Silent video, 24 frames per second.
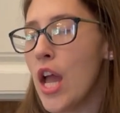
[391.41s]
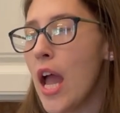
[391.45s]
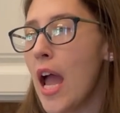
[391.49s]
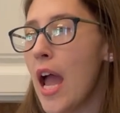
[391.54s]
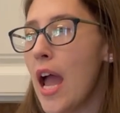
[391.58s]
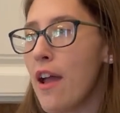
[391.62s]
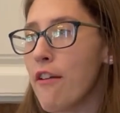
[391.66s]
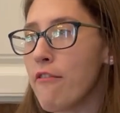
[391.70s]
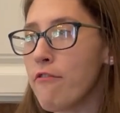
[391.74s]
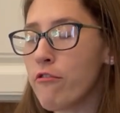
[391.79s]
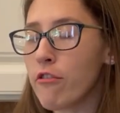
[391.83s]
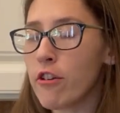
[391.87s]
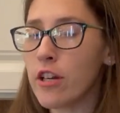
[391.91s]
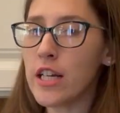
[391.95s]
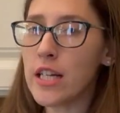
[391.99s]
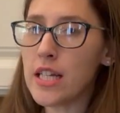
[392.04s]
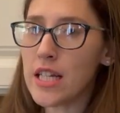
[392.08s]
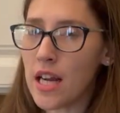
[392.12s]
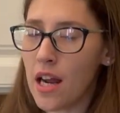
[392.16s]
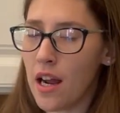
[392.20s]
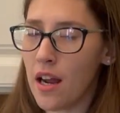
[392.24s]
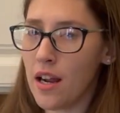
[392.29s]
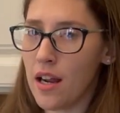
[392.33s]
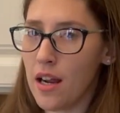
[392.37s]
Every
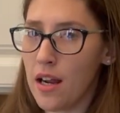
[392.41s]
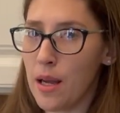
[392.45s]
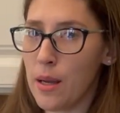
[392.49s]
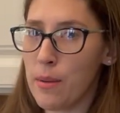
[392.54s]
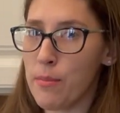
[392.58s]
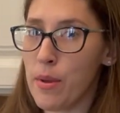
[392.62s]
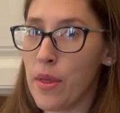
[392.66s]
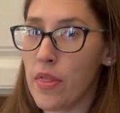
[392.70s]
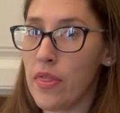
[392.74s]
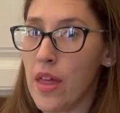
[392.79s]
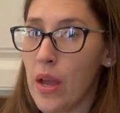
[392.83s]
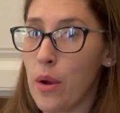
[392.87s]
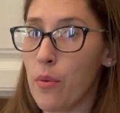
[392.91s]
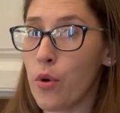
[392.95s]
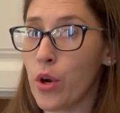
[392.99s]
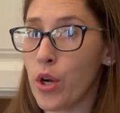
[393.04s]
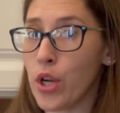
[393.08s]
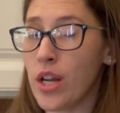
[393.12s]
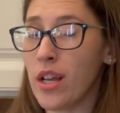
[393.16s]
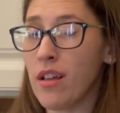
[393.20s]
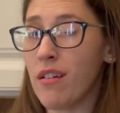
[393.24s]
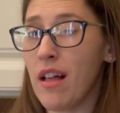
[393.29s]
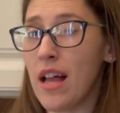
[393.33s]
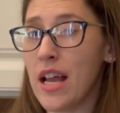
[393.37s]
time they were
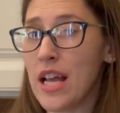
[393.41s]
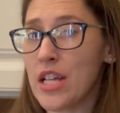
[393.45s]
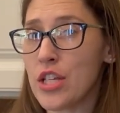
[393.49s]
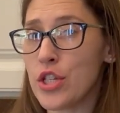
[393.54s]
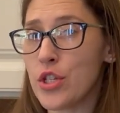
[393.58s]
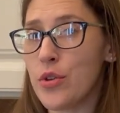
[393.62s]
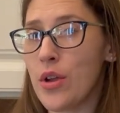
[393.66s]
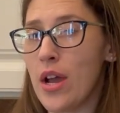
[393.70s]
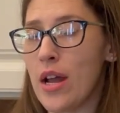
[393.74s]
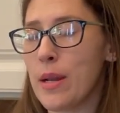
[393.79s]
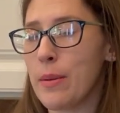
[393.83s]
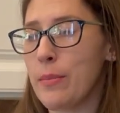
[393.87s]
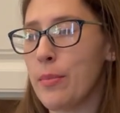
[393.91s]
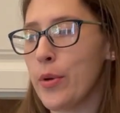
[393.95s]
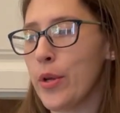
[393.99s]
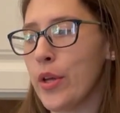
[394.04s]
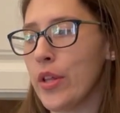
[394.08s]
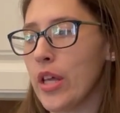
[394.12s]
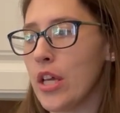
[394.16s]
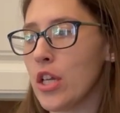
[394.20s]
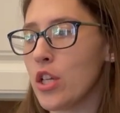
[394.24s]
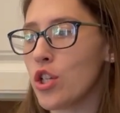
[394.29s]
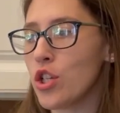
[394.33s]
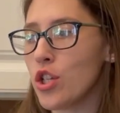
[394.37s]
glazed, you had to put
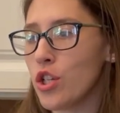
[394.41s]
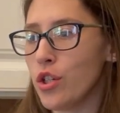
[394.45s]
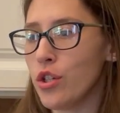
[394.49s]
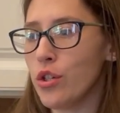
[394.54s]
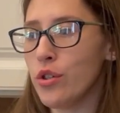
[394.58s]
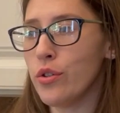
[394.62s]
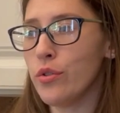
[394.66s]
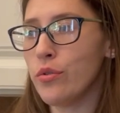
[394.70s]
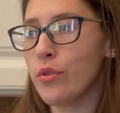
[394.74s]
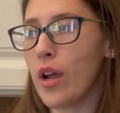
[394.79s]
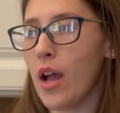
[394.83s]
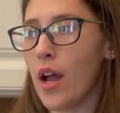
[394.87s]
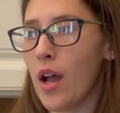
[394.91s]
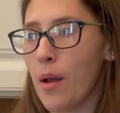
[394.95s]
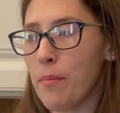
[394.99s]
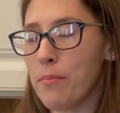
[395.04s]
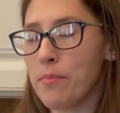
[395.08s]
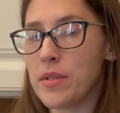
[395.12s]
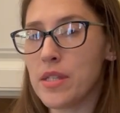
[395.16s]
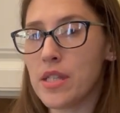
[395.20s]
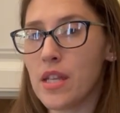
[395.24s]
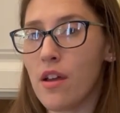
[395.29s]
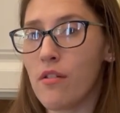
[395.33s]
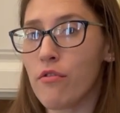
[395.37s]
like 2
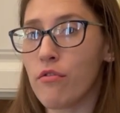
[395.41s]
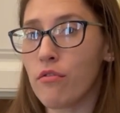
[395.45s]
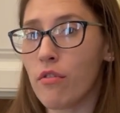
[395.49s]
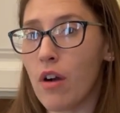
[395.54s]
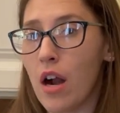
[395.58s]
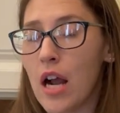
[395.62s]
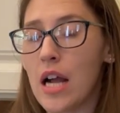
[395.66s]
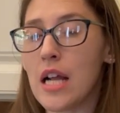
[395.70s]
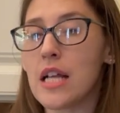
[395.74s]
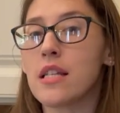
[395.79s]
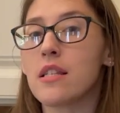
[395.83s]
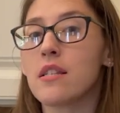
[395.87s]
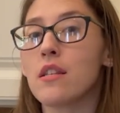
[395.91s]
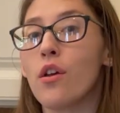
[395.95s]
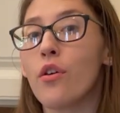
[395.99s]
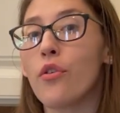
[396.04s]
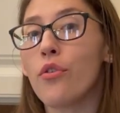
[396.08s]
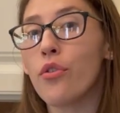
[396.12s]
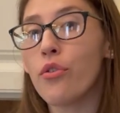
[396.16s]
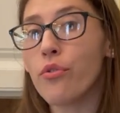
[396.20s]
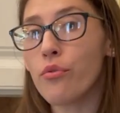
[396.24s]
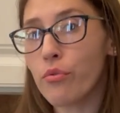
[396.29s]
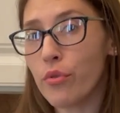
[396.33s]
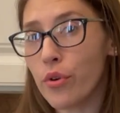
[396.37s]
cups of rice
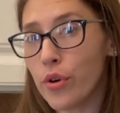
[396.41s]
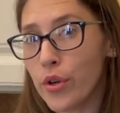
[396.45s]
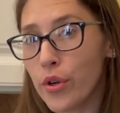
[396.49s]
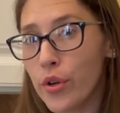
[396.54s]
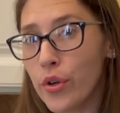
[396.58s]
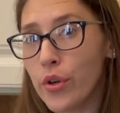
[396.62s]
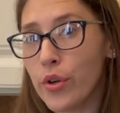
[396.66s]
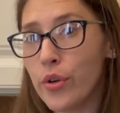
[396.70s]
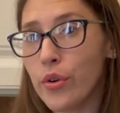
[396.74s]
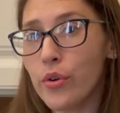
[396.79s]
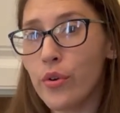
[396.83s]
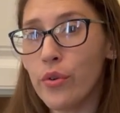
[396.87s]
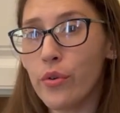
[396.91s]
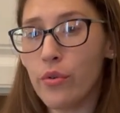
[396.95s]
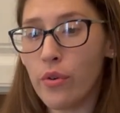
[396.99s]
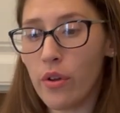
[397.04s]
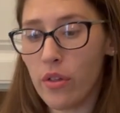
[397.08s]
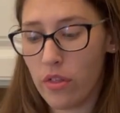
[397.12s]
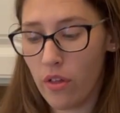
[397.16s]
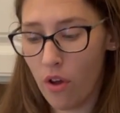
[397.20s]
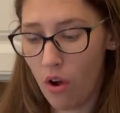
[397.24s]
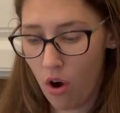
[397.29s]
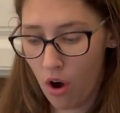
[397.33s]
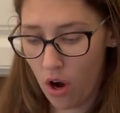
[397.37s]
through
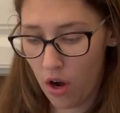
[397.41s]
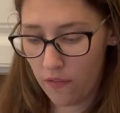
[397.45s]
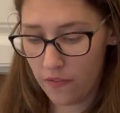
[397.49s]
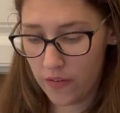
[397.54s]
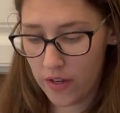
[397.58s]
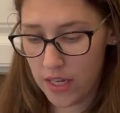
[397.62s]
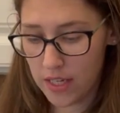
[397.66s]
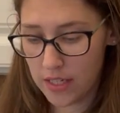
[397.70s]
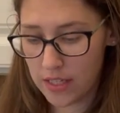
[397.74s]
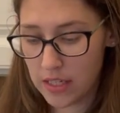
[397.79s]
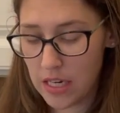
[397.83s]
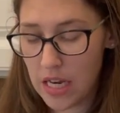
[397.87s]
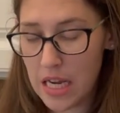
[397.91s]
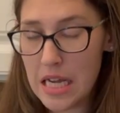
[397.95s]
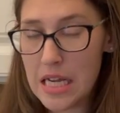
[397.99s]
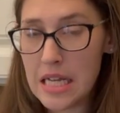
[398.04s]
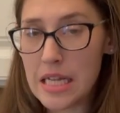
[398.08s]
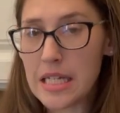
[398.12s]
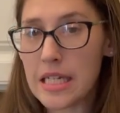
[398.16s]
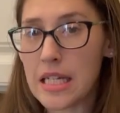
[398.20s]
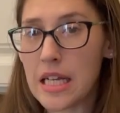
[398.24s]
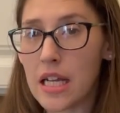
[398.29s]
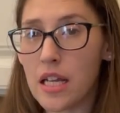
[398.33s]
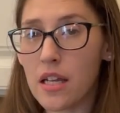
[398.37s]
the harvest
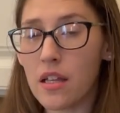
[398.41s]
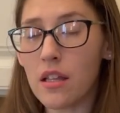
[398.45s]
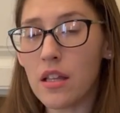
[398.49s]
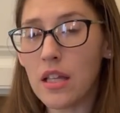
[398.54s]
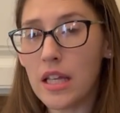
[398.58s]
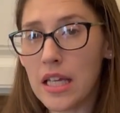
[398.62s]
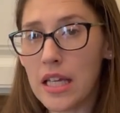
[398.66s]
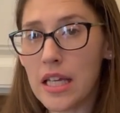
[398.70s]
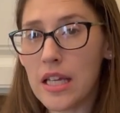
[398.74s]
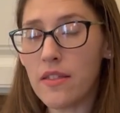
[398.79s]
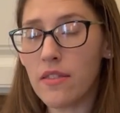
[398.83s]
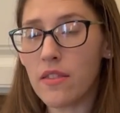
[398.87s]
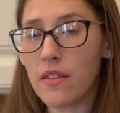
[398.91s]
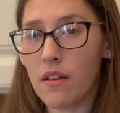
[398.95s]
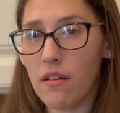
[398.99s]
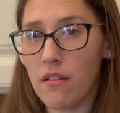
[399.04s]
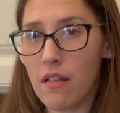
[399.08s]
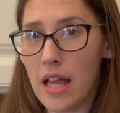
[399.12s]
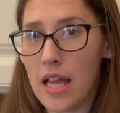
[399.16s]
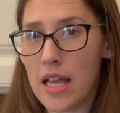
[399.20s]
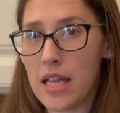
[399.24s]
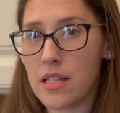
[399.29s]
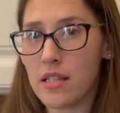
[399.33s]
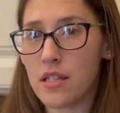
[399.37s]
to clean the
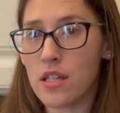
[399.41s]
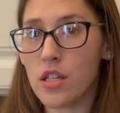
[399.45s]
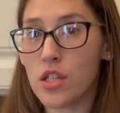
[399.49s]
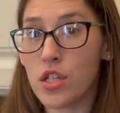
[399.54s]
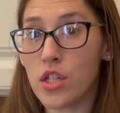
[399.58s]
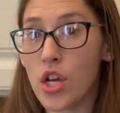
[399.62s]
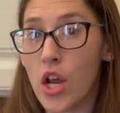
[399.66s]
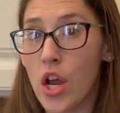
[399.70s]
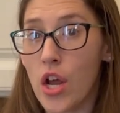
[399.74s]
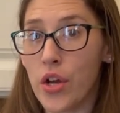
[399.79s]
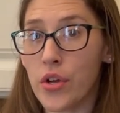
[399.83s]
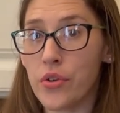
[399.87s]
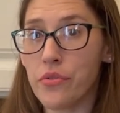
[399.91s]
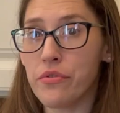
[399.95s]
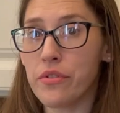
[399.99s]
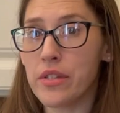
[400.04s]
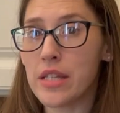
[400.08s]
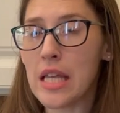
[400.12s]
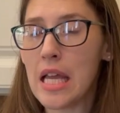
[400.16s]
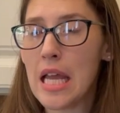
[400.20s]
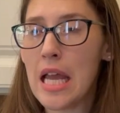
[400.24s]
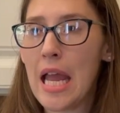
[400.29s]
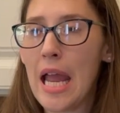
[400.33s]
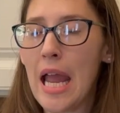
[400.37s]
glazed stones.
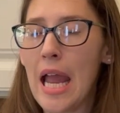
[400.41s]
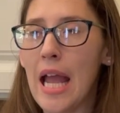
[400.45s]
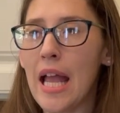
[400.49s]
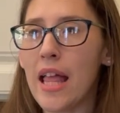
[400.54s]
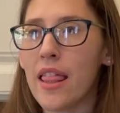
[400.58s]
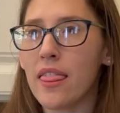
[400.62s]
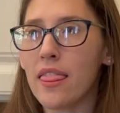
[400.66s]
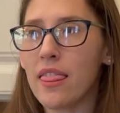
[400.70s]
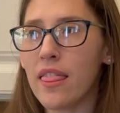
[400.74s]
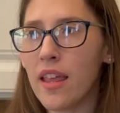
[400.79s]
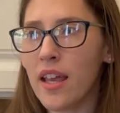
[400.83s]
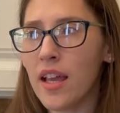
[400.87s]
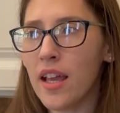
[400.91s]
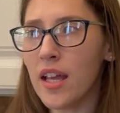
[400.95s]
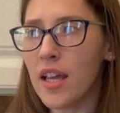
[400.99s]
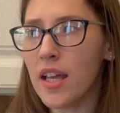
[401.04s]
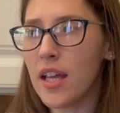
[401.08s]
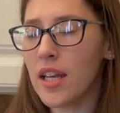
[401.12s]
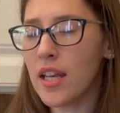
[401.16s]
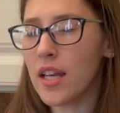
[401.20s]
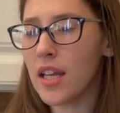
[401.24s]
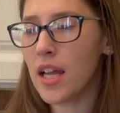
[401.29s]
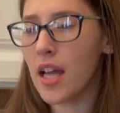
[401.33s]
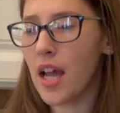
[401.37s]
And
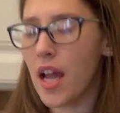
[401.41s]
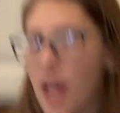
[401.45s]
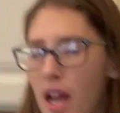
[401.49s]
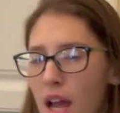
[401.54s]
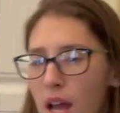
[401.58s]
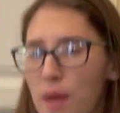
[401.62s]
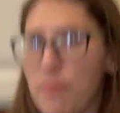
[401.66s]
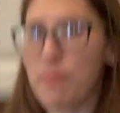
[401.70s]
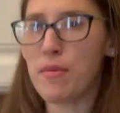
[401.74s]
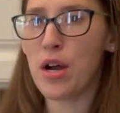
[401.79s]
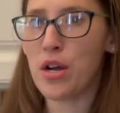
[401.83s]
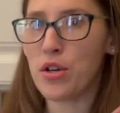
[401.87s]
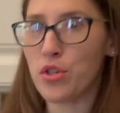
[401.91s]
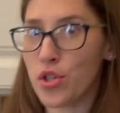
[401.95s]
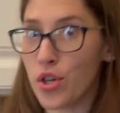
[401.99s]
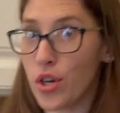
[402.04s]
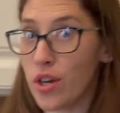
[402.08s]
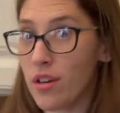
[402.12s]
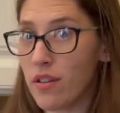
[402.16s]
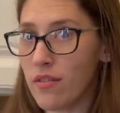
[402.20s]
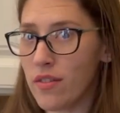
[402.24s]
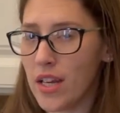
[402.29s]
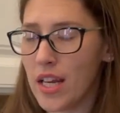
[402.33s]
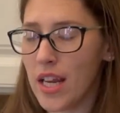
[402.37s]
then, I'll show you
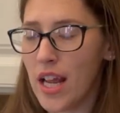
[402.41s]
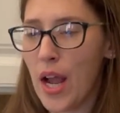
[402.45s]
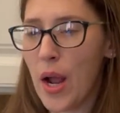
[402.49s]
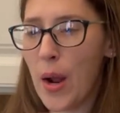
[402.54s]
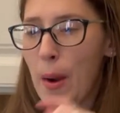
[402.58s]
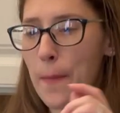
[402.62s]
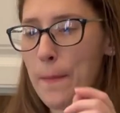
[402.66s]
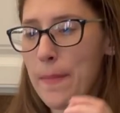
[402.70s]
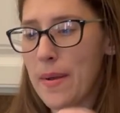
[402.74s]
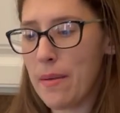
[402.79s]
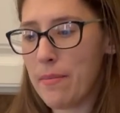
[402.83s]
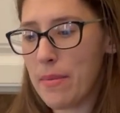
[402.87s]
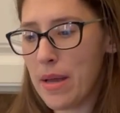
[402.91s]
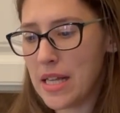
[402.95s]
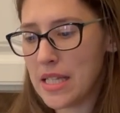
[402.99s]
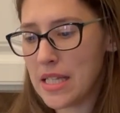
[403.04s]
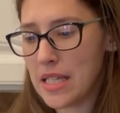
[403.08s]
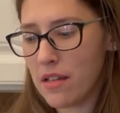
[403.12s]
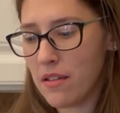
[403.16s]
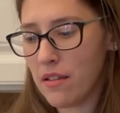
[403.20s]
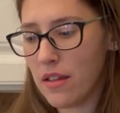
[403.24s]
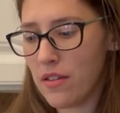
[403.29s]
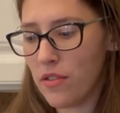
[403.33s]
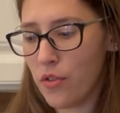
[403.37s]
in a video, but
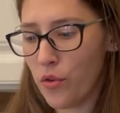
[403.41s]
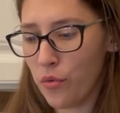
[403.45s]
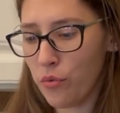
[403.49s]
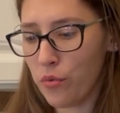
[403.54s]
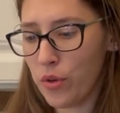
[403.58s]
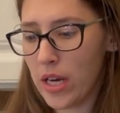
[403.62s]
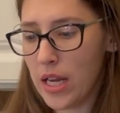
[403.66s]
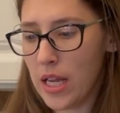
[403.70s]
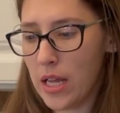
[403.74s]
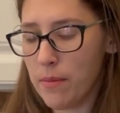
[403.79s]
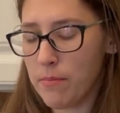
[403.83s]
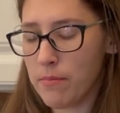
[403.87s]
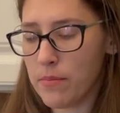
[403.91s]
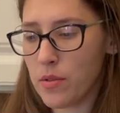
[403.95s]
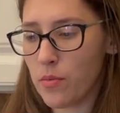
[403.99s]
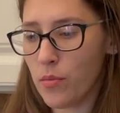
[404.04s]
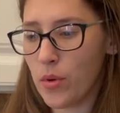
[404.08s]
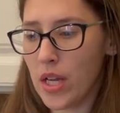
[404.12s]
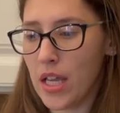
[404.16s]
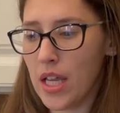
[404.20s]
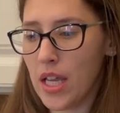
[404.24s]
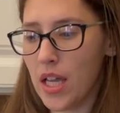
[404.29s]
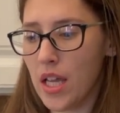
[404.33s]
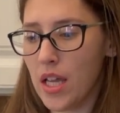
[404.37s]
basically the rims
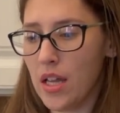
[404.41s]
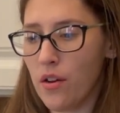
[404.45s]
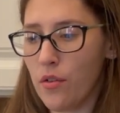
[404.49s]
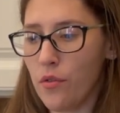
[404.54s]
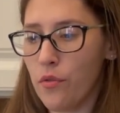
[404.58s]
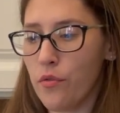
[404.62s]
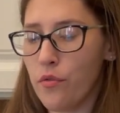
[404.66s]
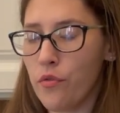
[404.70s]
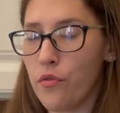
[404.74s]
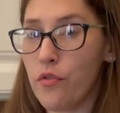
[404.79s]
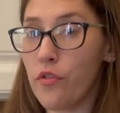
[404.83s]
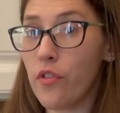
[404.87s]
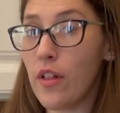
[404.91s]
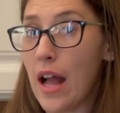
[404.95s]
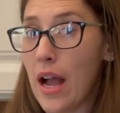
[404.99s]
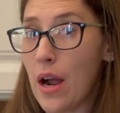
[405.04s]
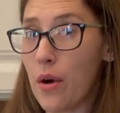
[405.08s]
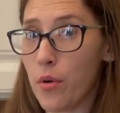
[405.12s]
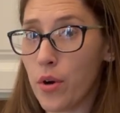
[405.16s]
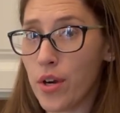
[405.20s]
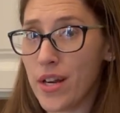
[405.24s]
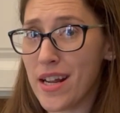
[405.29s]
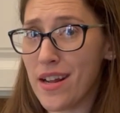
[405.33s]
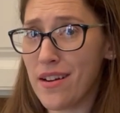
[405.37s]
would get
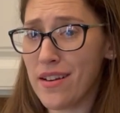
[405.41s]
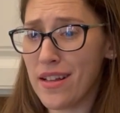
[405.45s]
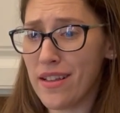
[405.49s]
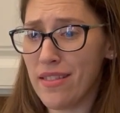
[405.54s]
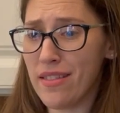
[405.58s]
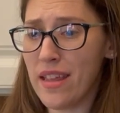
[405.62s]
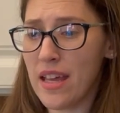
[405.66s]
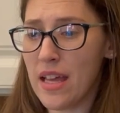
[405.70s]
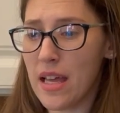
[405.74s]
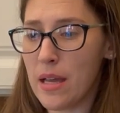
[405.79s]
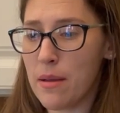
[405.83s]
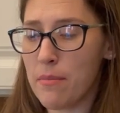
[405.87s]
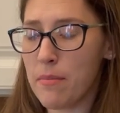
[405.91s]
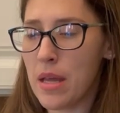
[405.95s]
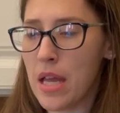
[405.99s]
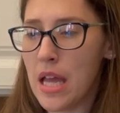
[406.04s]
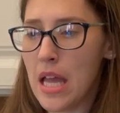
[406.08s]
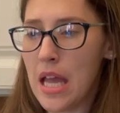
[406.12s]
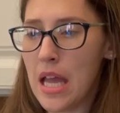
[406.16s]
flour down in them.